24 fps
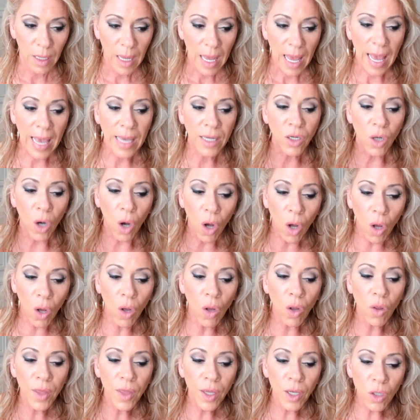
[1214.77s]
And
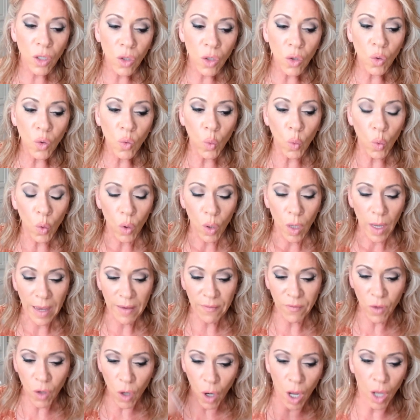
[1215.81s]
all that you
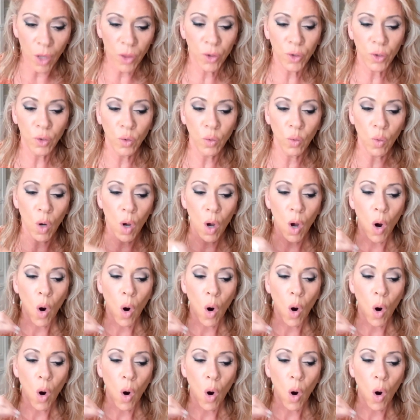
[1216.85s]
have gone through